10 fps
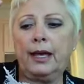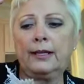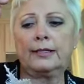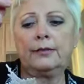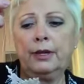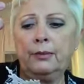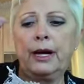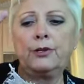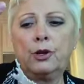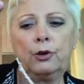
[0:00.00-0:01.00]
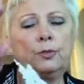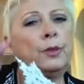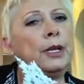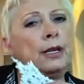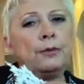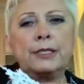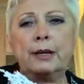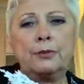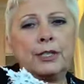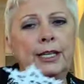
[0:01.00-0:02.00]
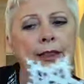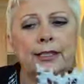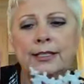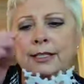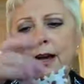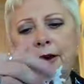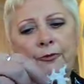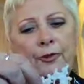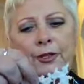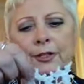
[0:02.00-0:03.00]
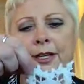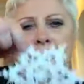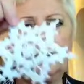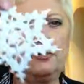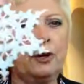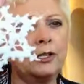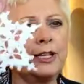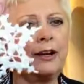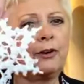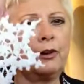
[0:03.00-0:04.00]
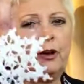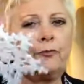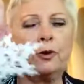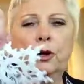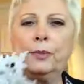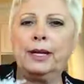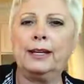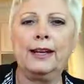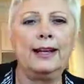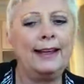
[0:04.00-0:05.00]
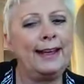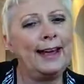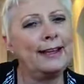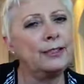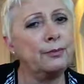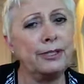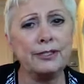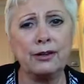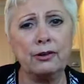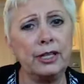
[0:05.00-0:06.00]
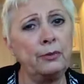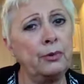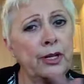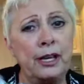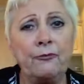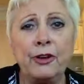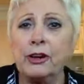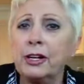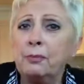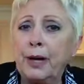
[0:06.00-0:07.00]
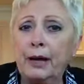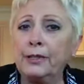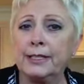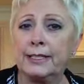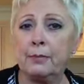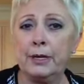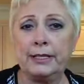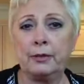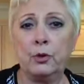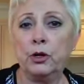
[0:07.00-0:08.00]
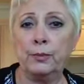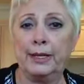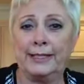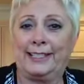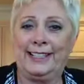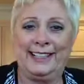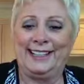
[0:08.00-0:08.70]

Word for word: And so anyway, I told him and he was able to get the stuff and, and it worked out great for him. And as a result, he, he felt compelled to send me some ornaments.